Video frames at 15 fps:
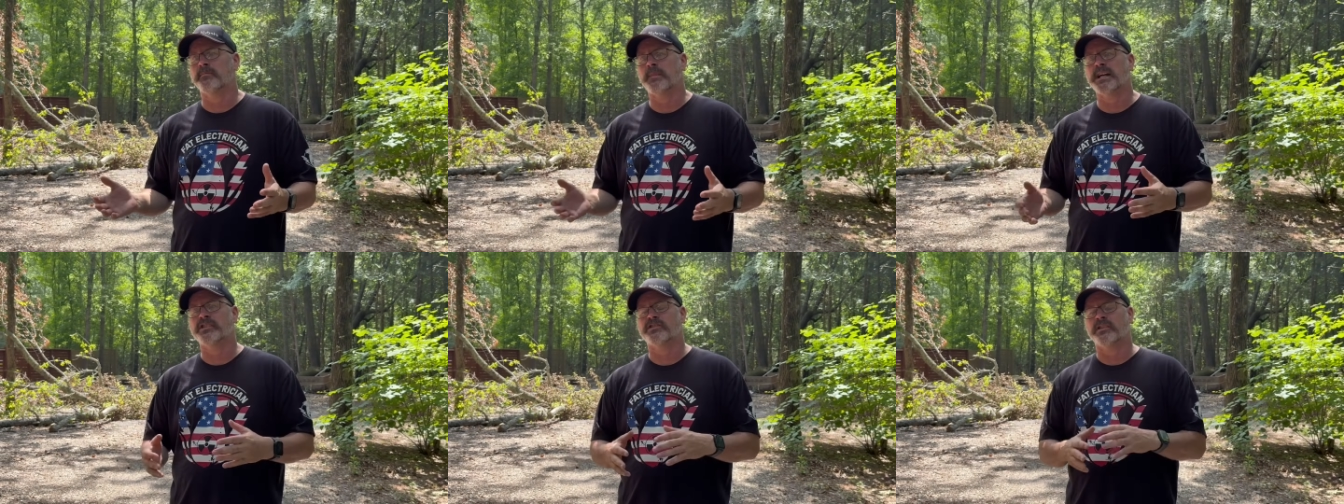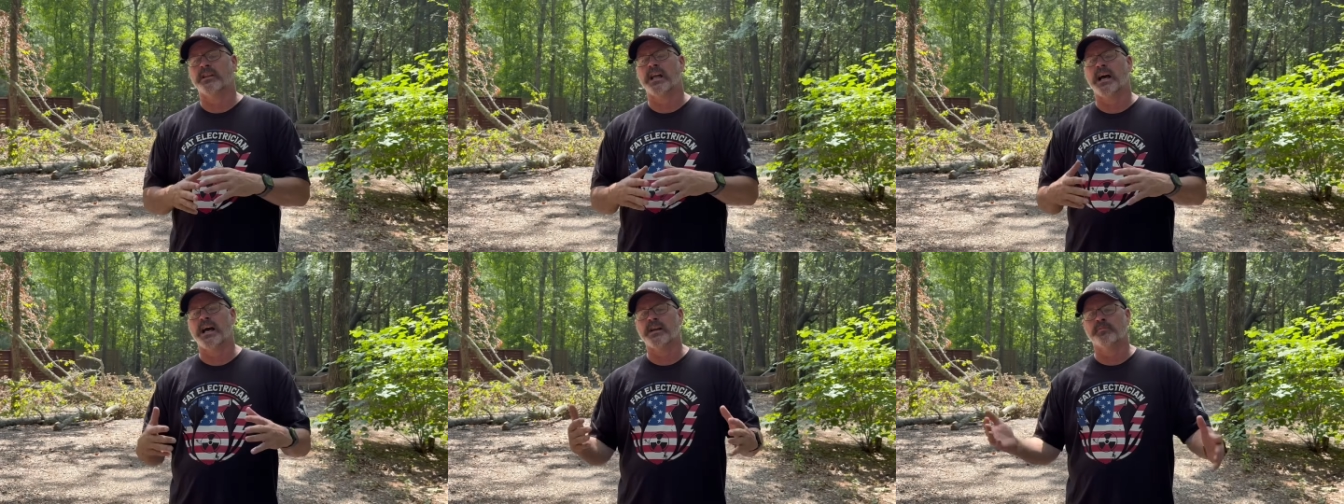My
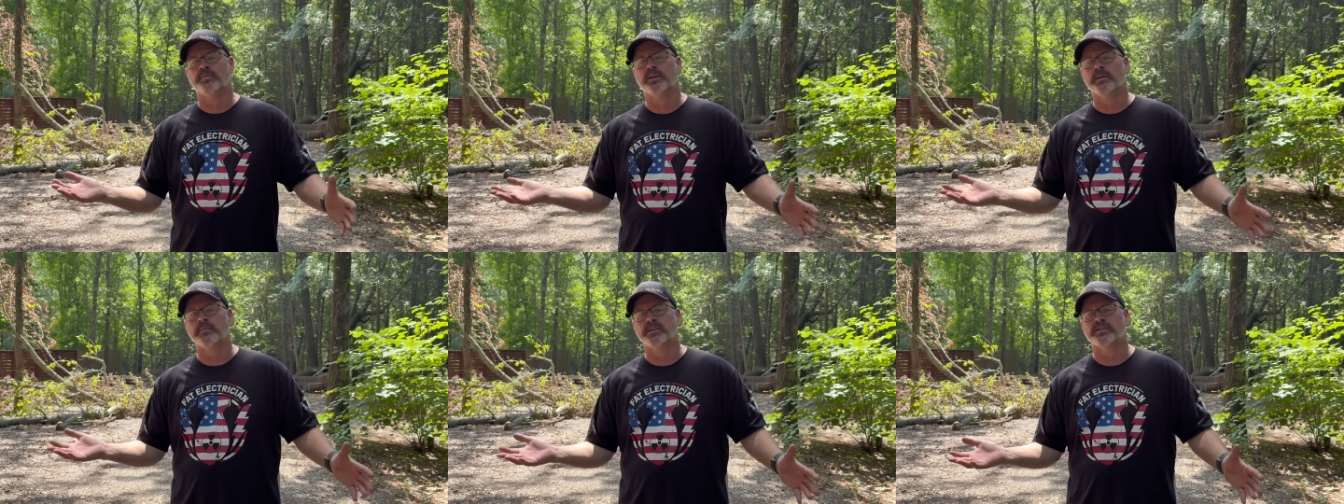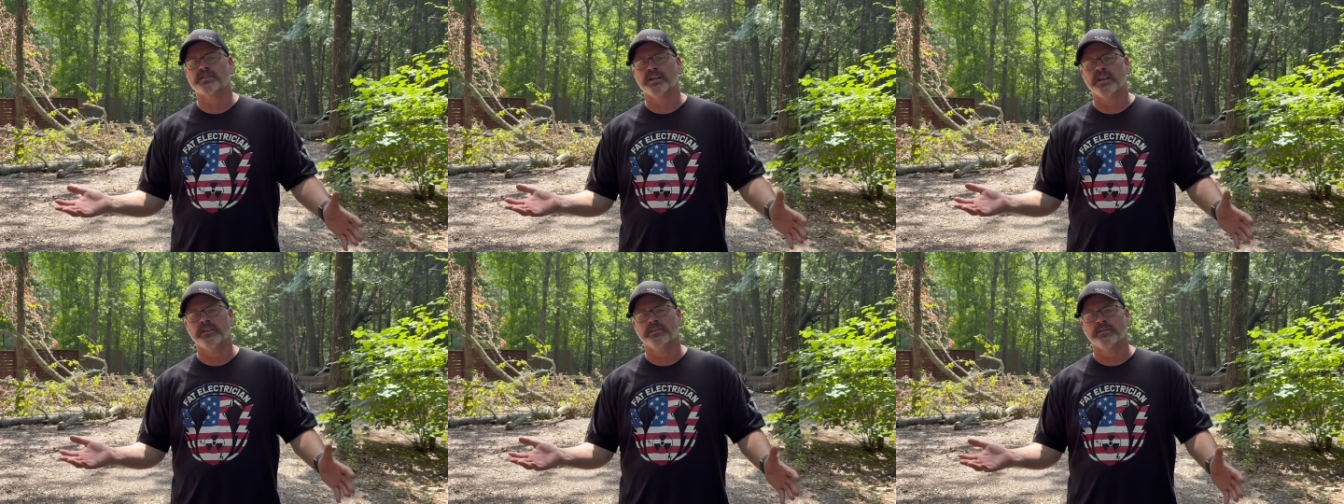July pretty
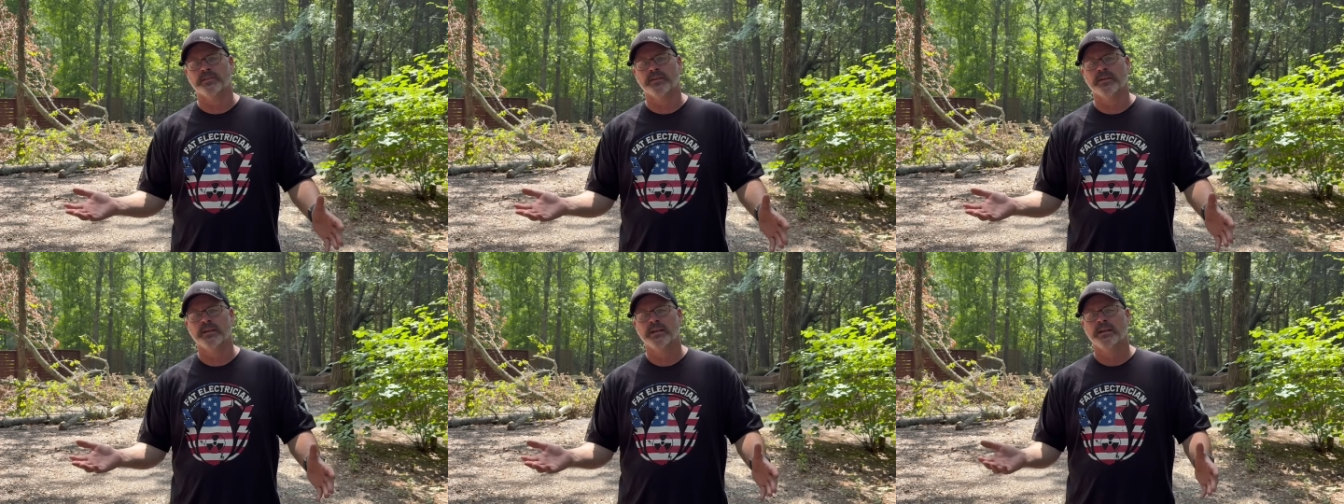much killed.